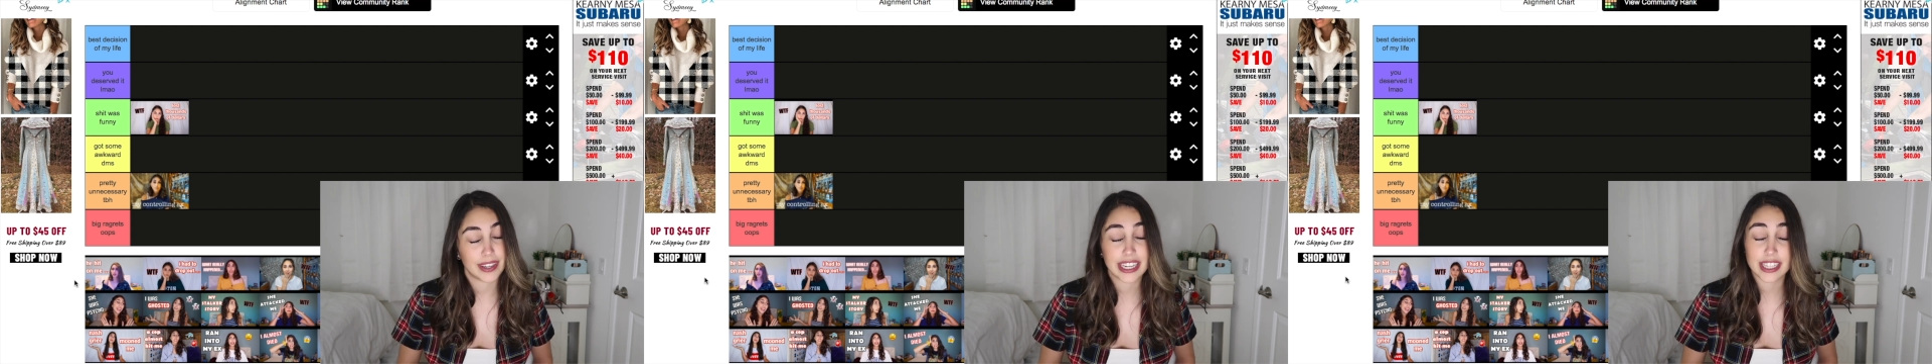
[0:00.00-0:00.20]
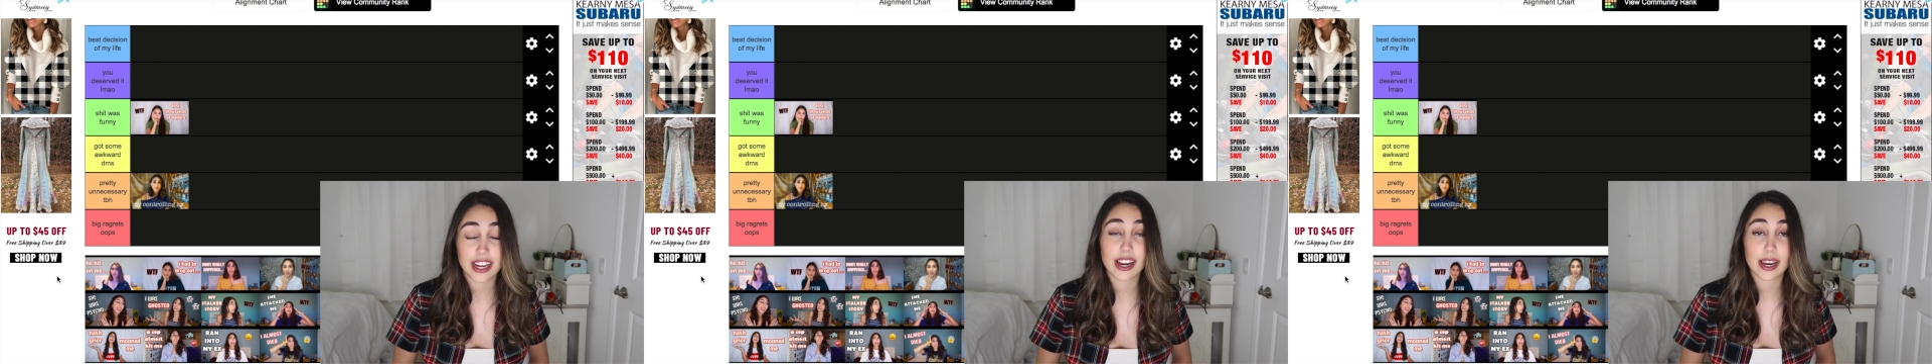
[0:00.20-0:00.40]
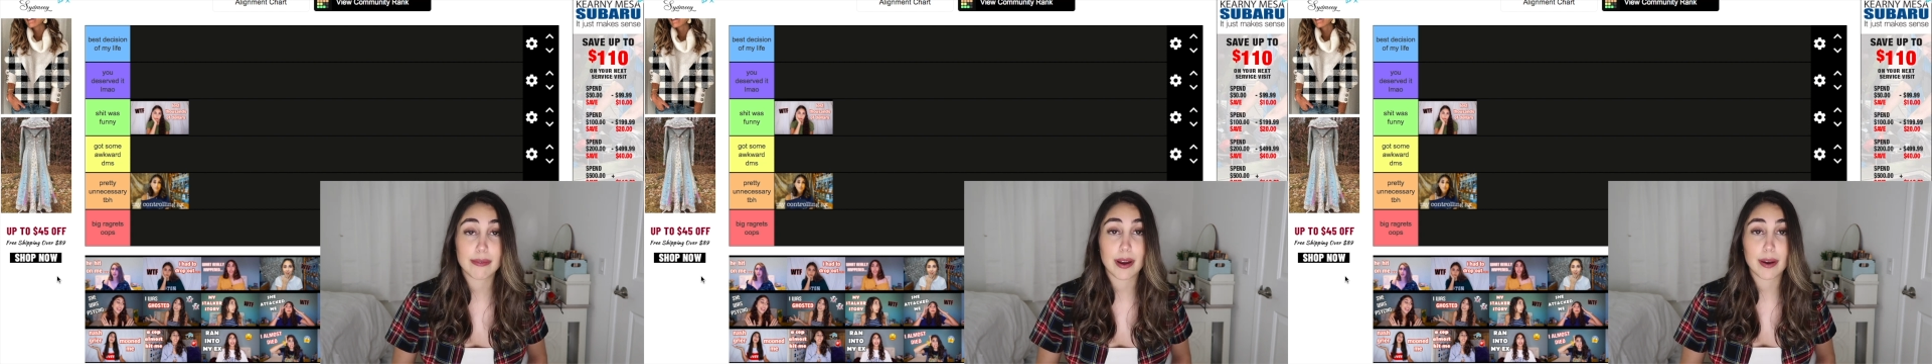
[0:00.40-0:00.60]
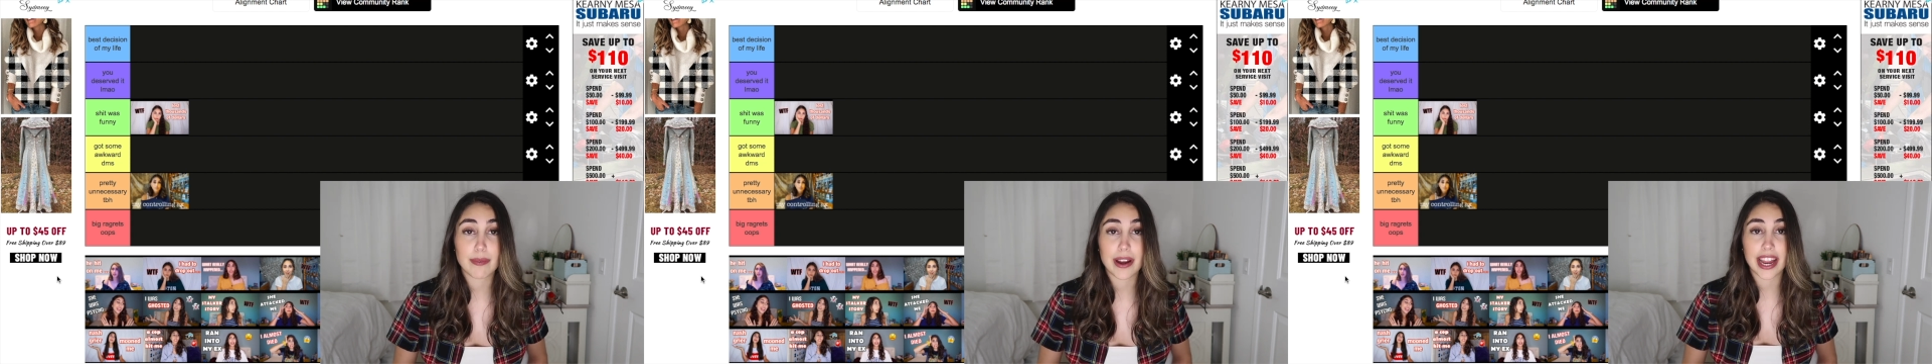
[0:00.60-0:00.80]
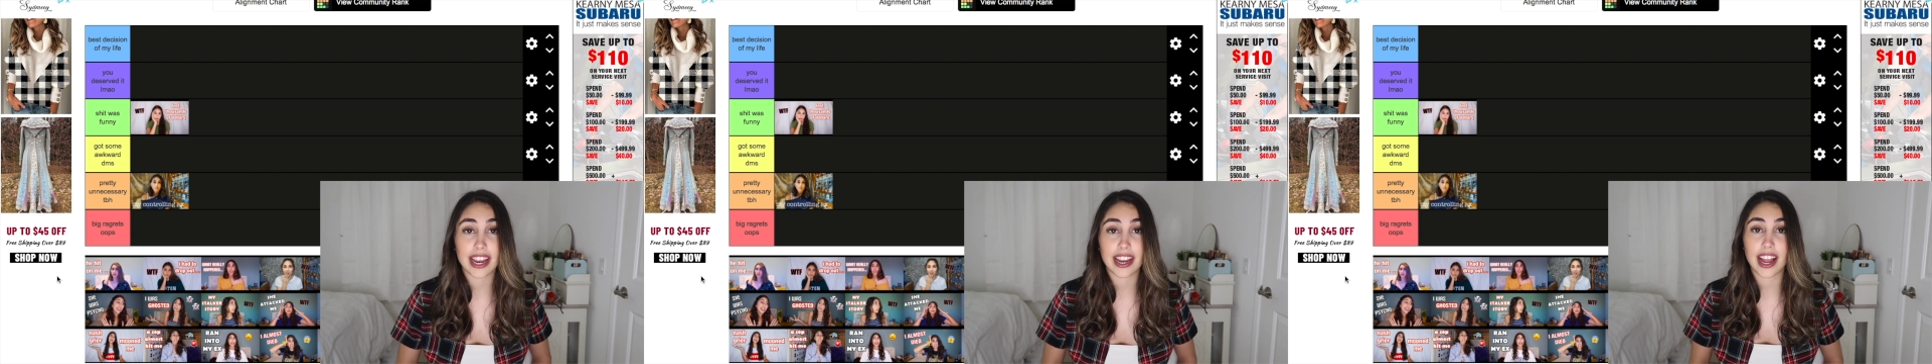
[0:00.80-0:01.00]
talking about
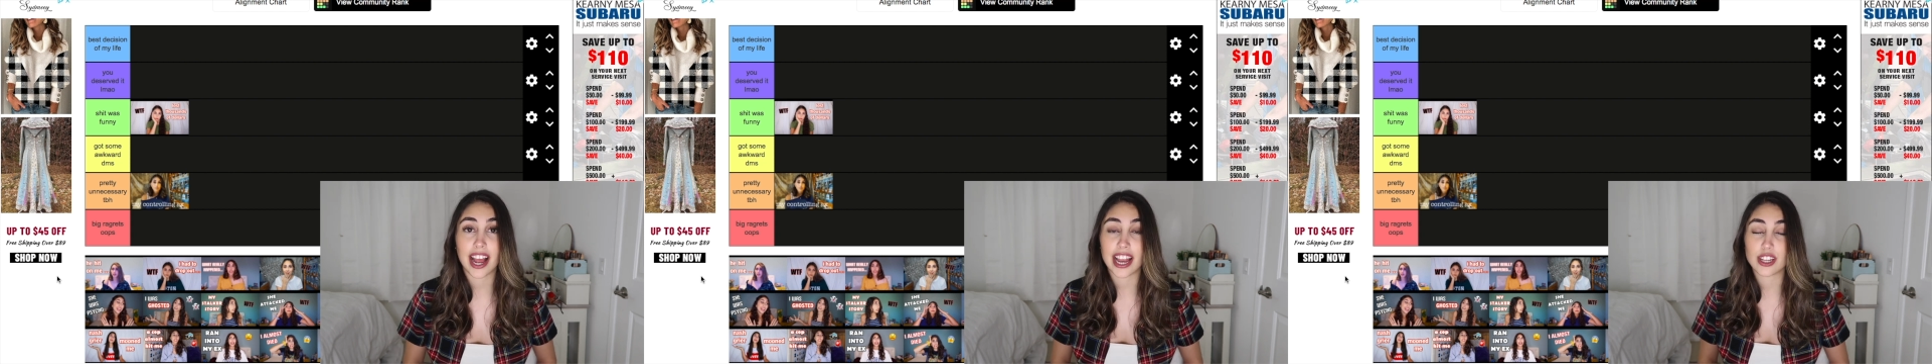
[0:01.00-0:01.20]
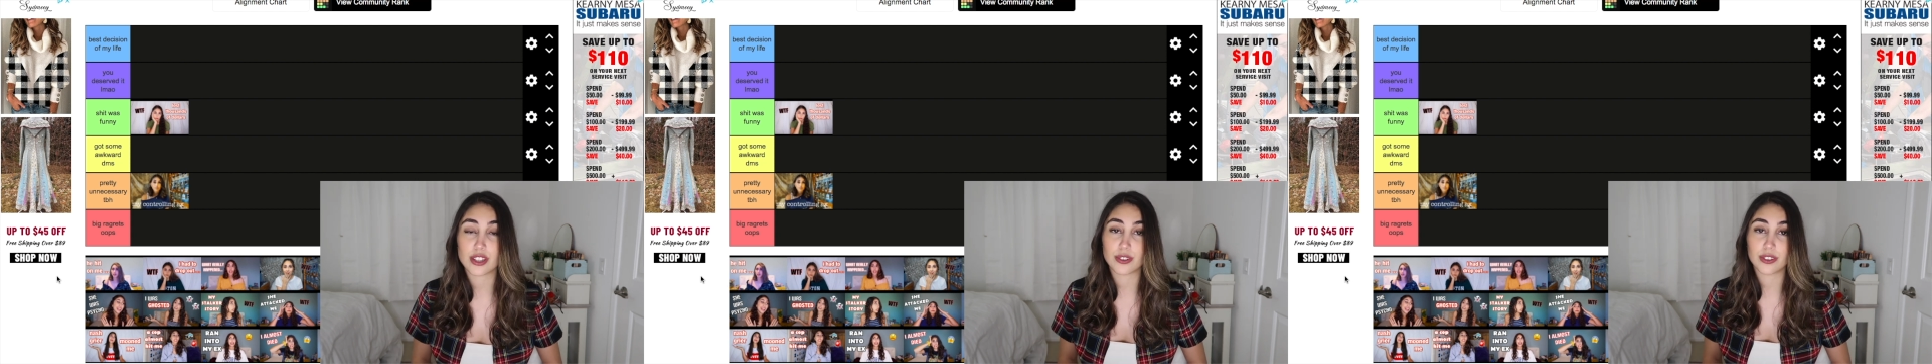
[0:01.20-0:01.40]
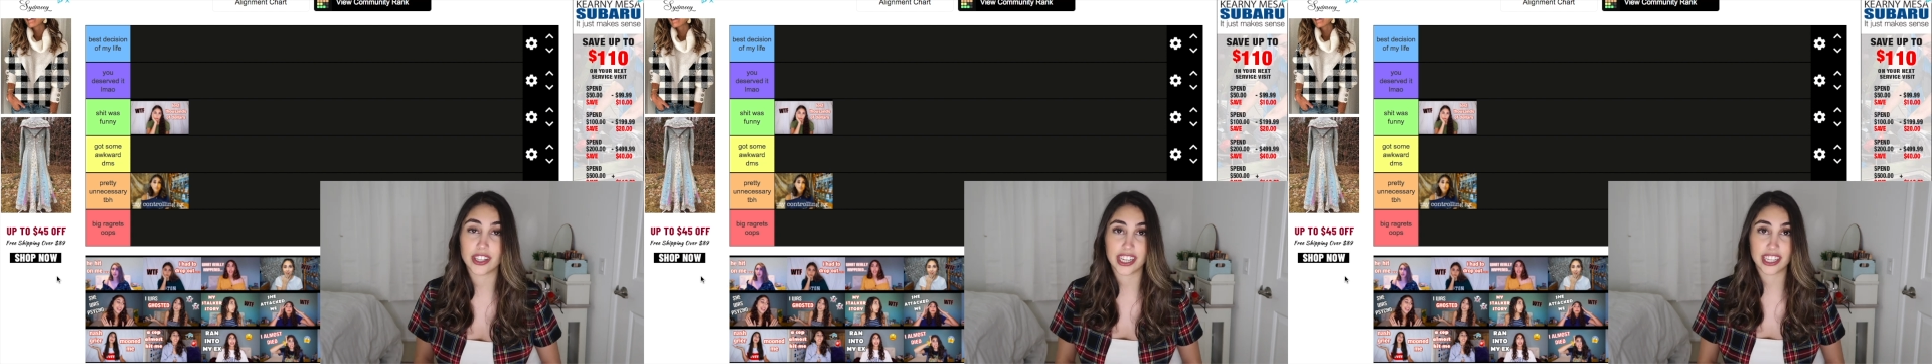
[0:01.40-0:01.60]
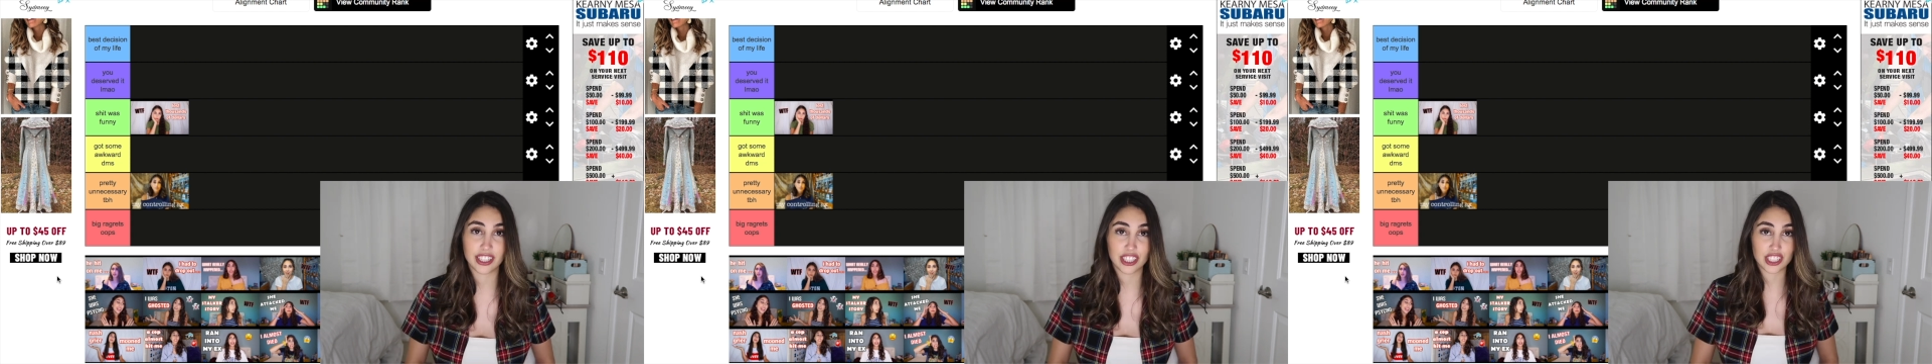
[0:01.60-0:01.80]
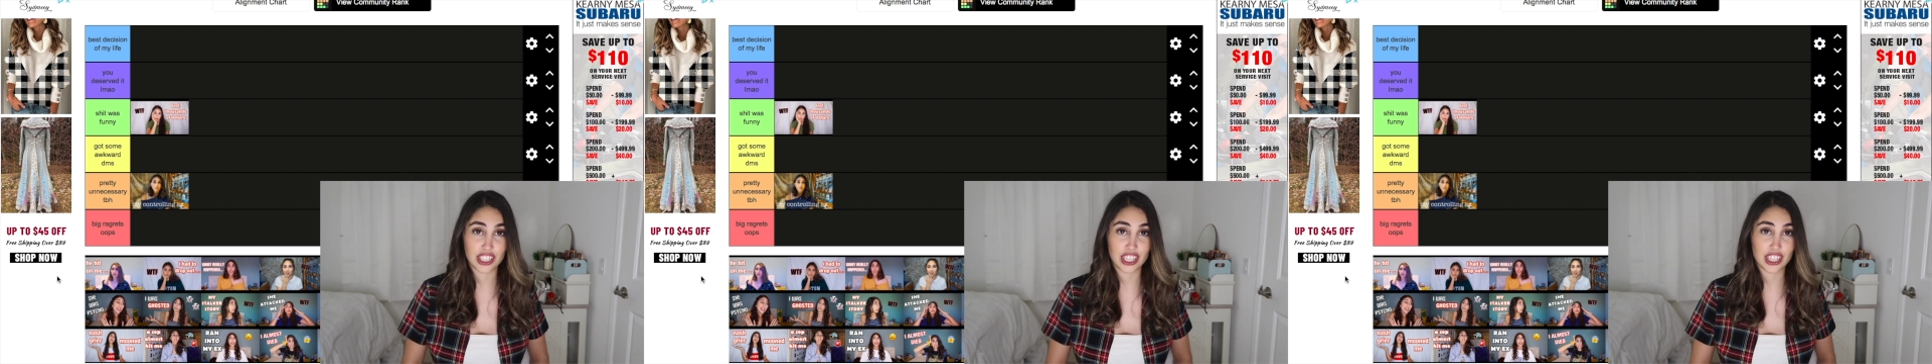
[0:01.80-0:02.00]
my high school English